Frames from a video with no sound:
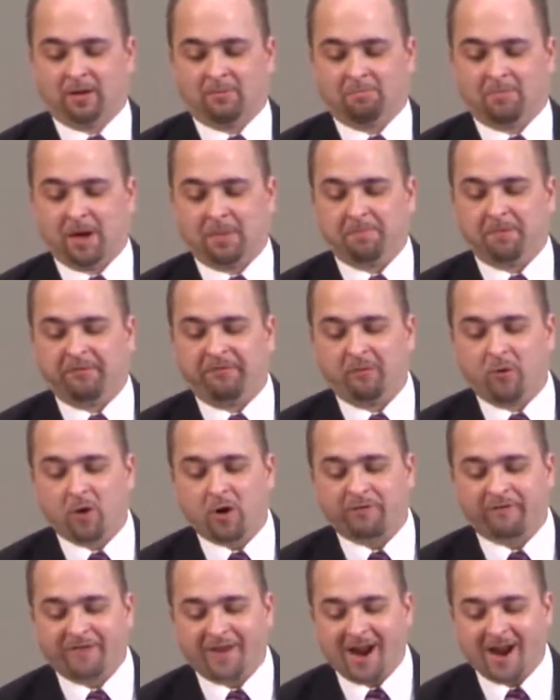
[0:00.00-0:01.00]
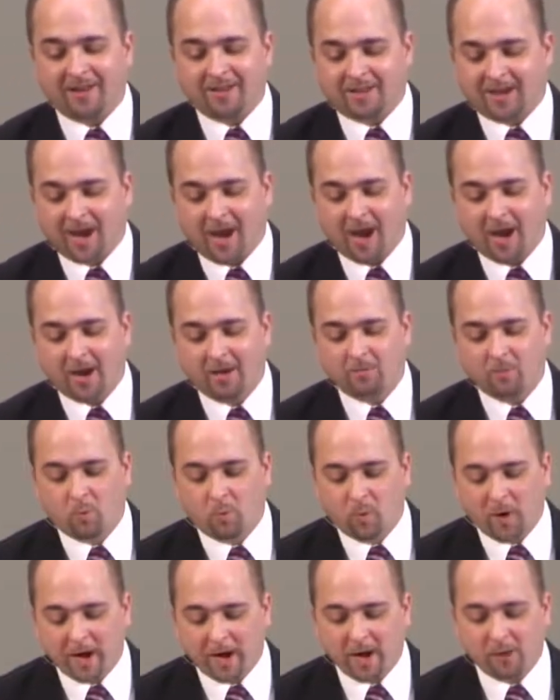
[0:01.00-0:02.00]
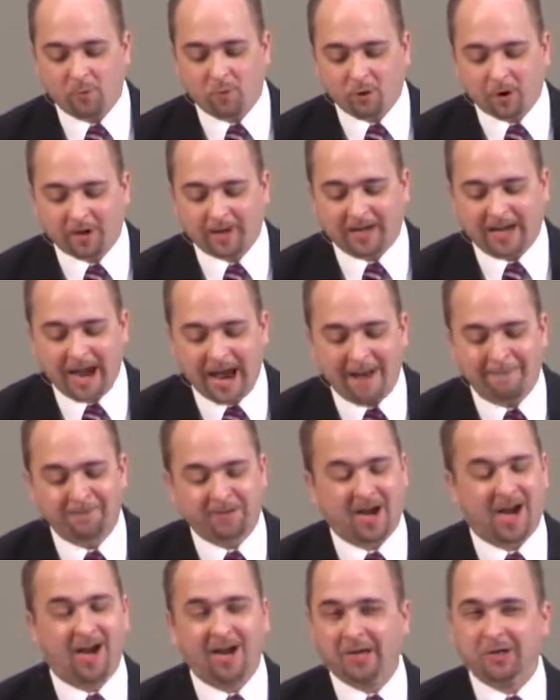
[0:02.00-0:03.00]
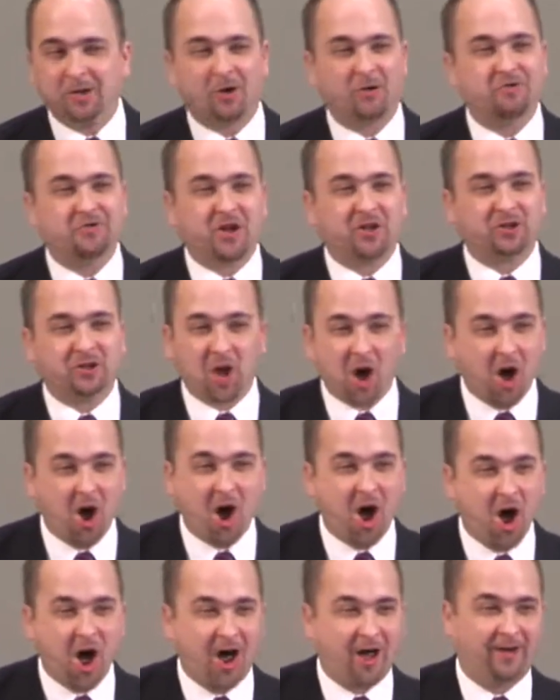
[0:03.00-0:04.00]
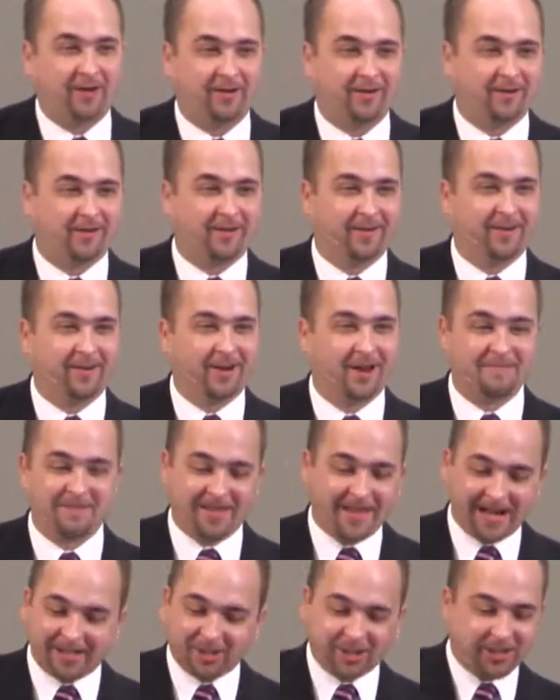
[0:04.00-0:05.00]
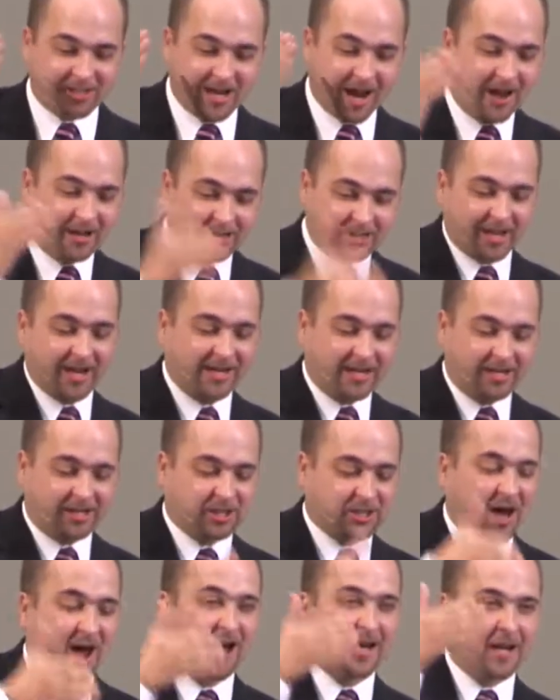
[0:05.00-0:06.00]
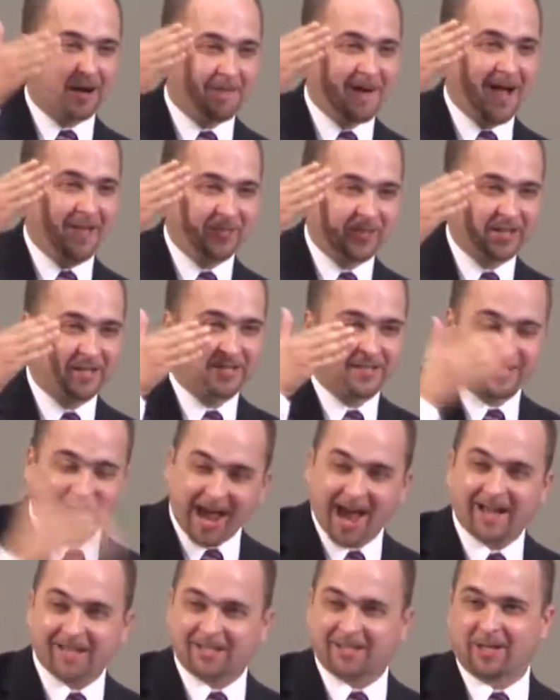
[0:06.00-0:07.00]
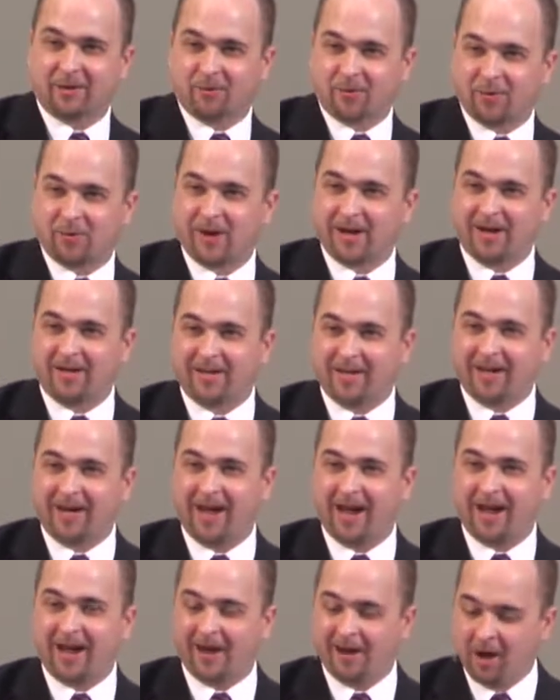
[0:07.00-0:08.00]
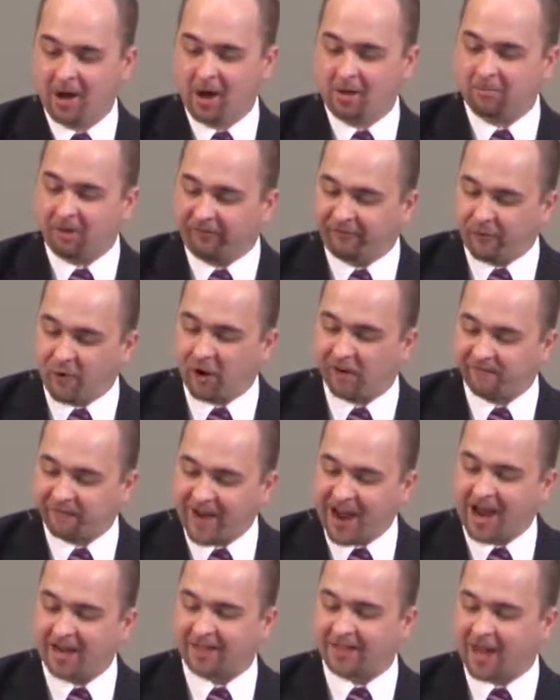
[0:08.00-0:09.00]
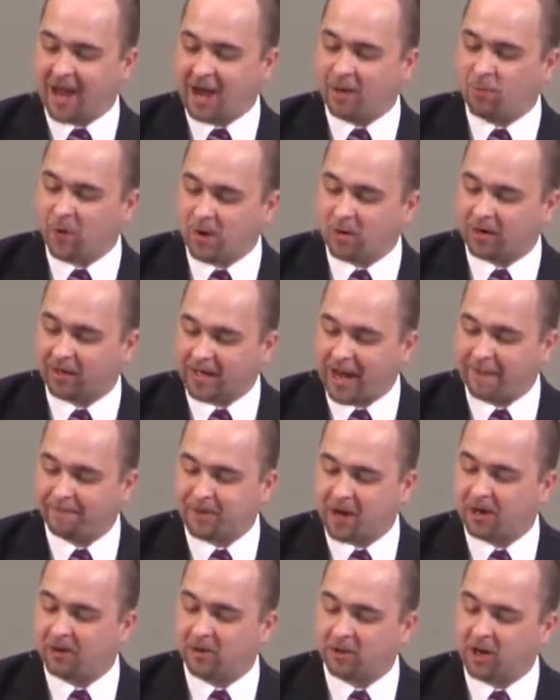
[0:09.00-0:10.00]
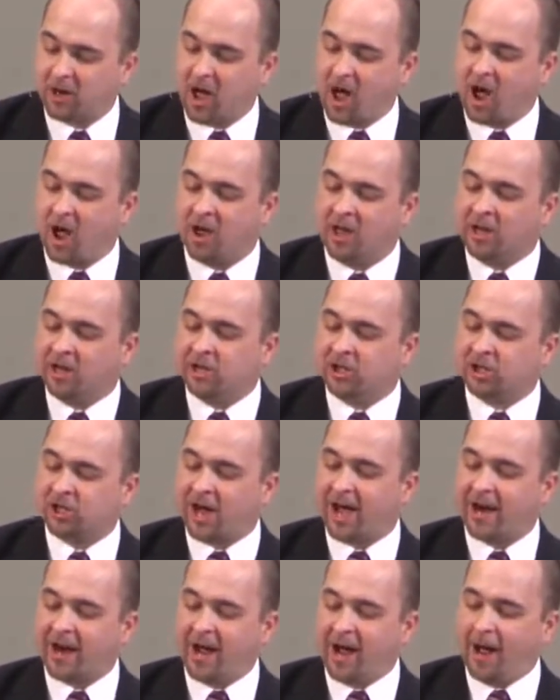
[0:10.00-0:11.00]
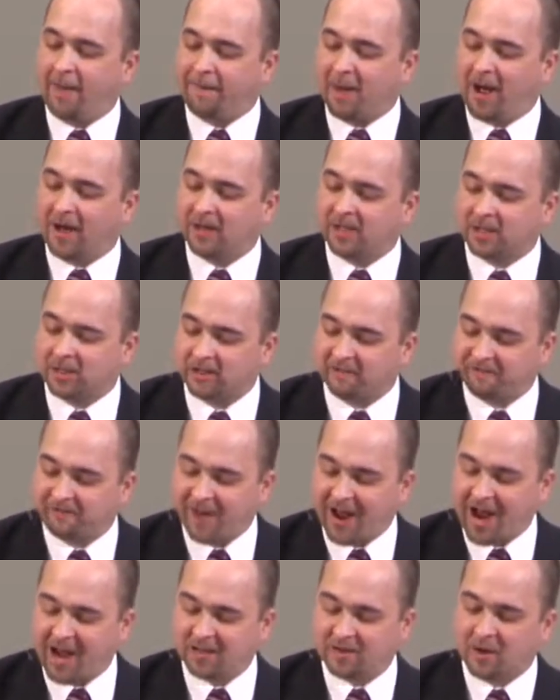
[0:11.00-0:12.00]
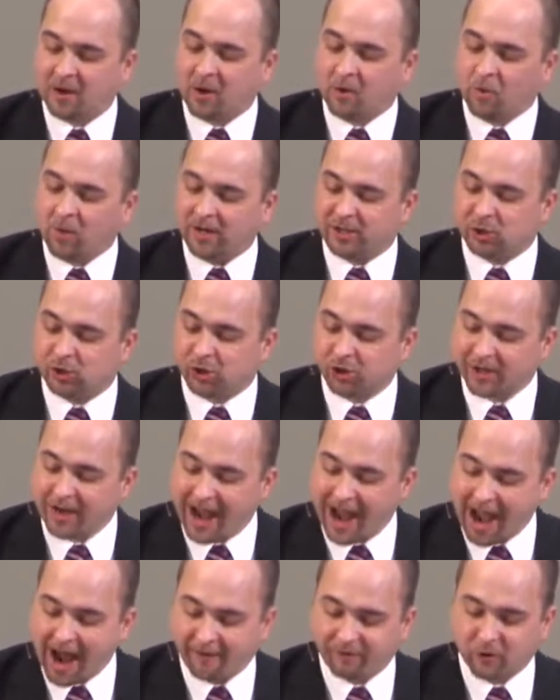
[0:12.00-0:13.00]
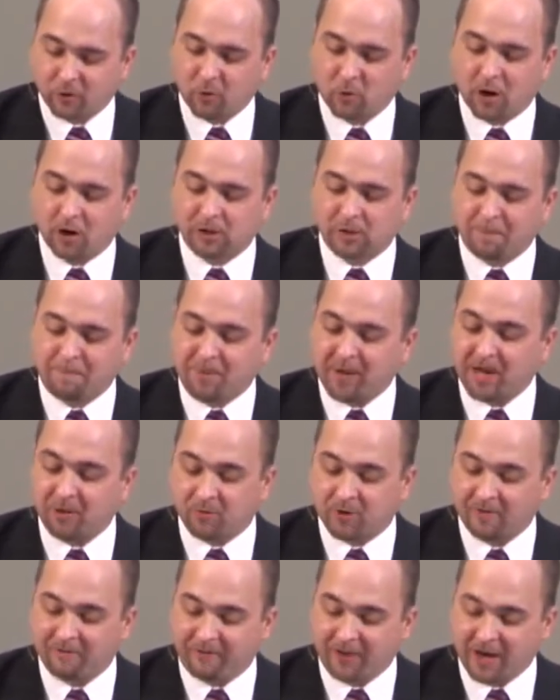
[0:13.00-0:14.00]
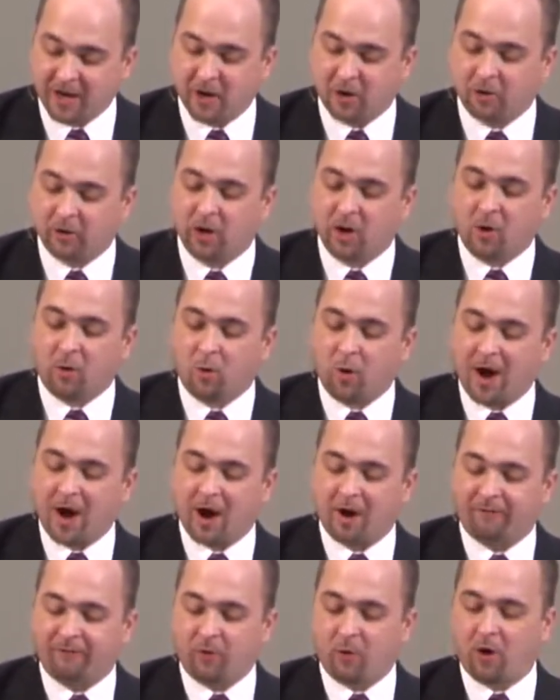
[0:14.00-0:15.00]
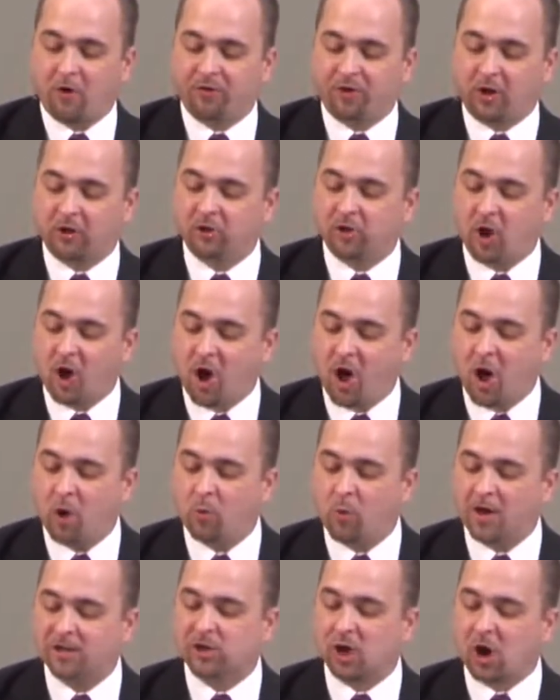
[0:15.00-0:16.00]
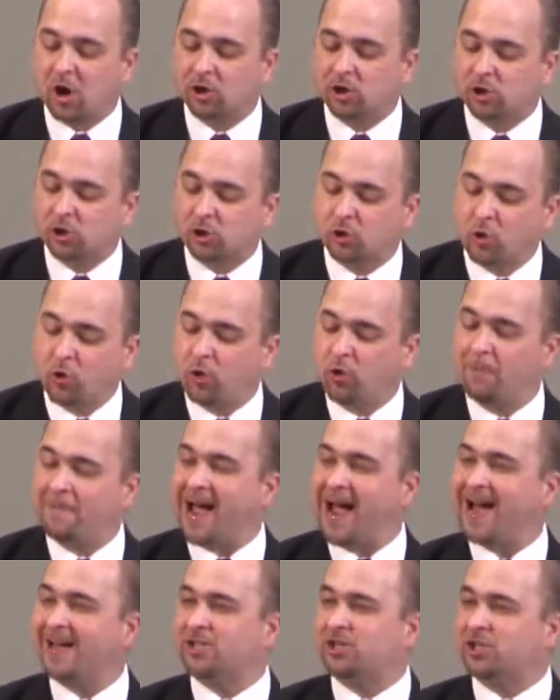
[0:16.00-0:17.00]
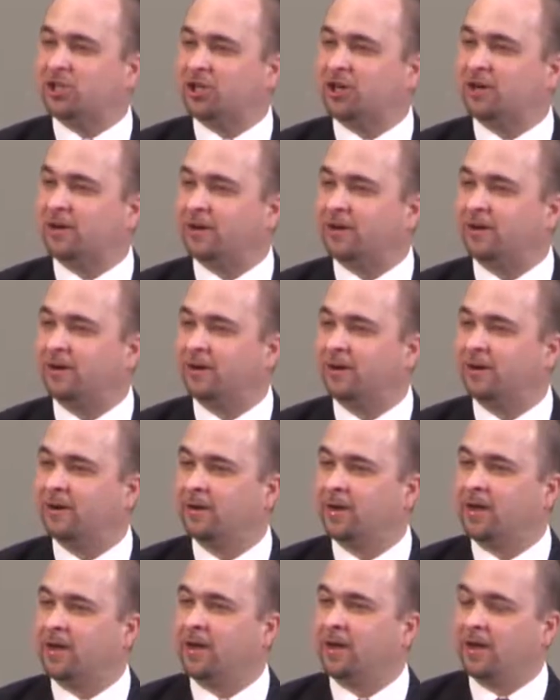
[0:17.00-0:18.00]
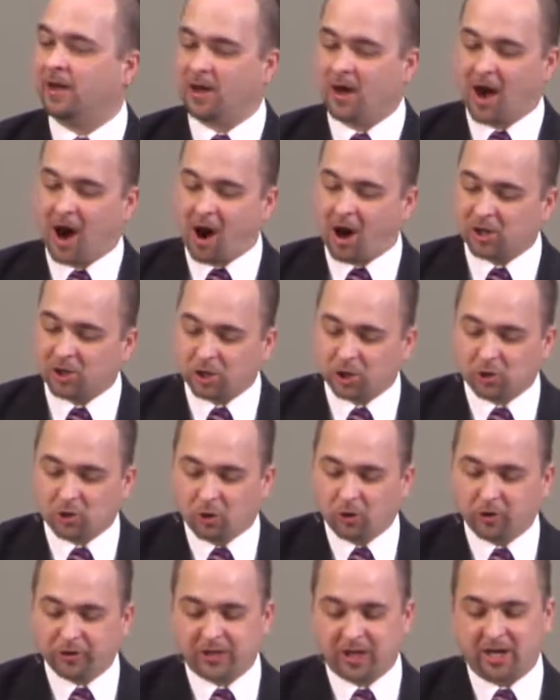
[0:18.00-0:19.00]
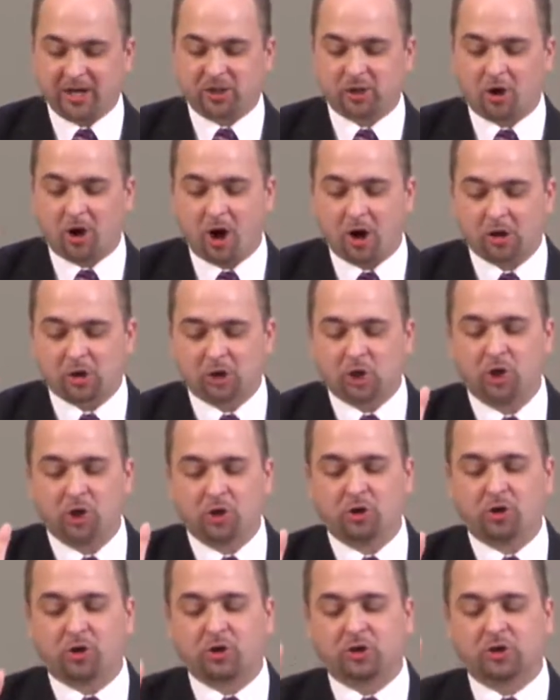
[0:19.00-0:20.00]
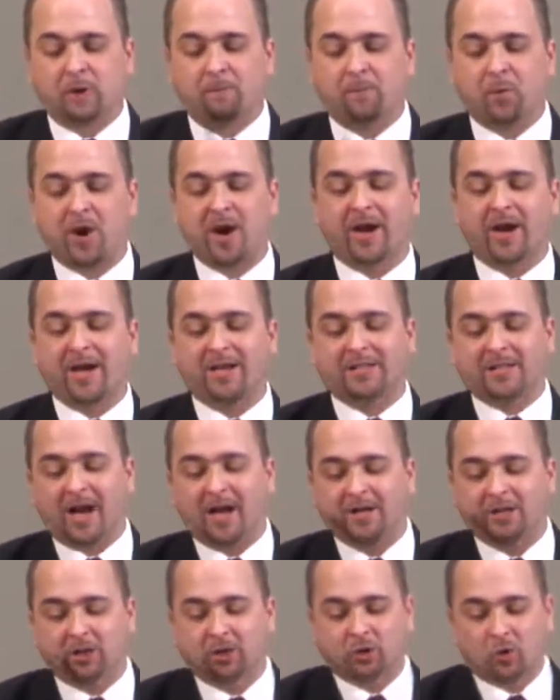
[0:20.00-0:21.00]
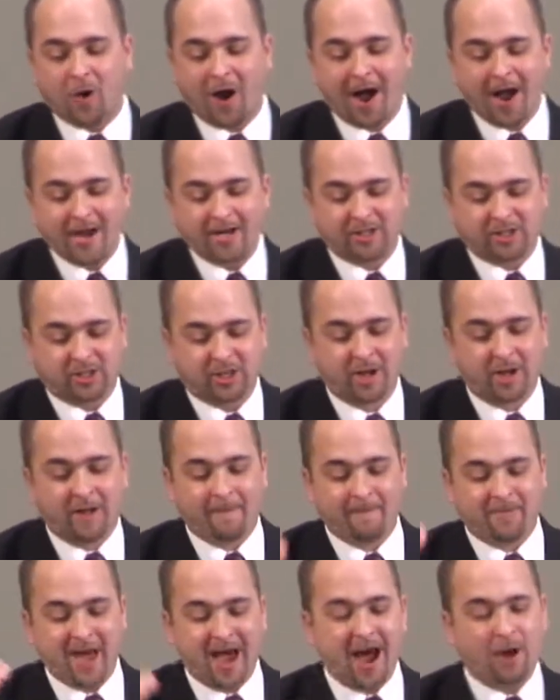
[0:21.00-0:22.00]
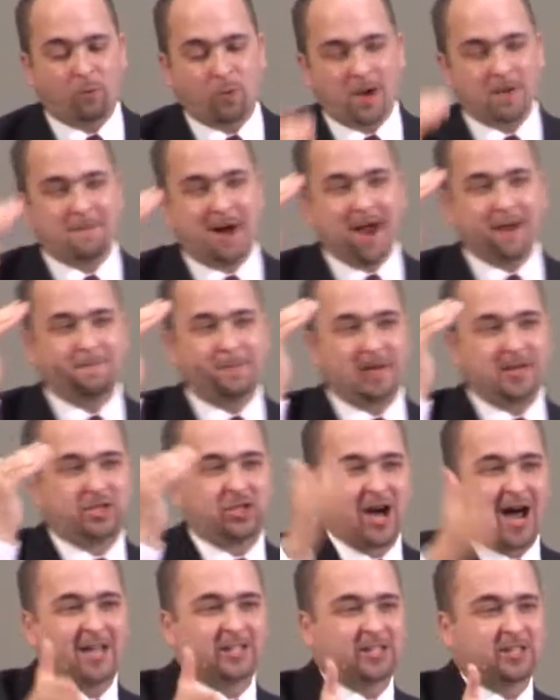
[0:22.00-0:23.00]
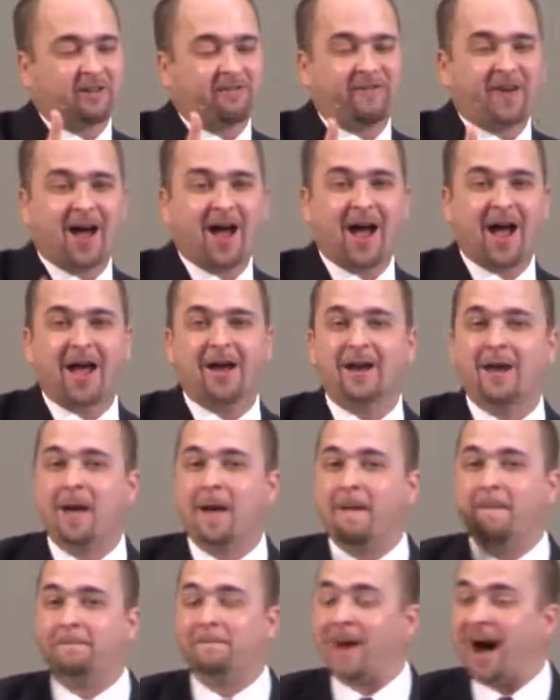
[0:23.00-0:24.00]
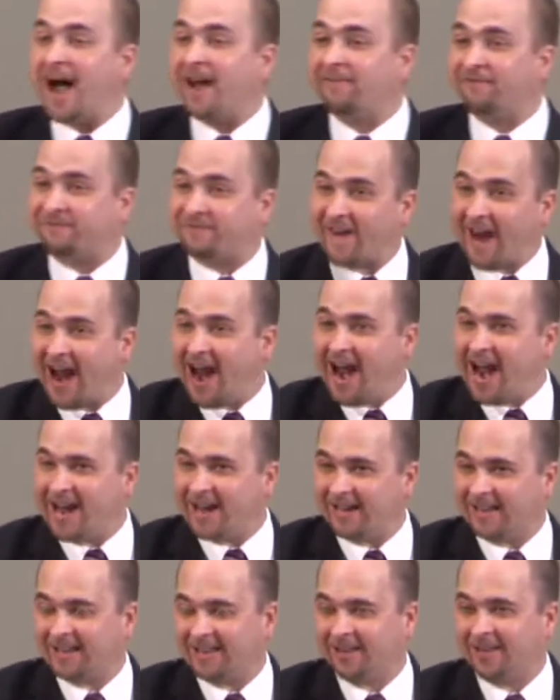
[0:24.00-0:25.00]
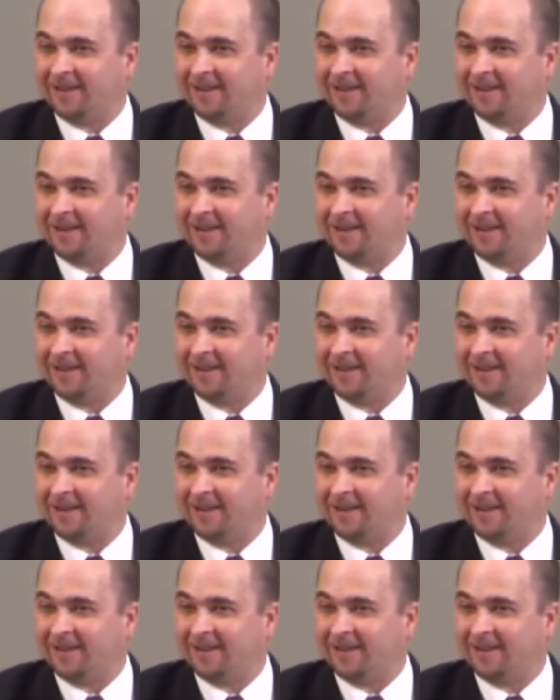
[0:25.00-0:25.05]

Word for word: But before faith came, we were kept under the law I mean, that just sounds like he's talking about this text that we're reading today. Before faith came, we were kept under the law, shut up unto the faith which should afterwards be revealed. Wherefore, the law was our schoolmaster, our schoolteacher, our tutor to bring us unto Christ, that we might be justified by faith.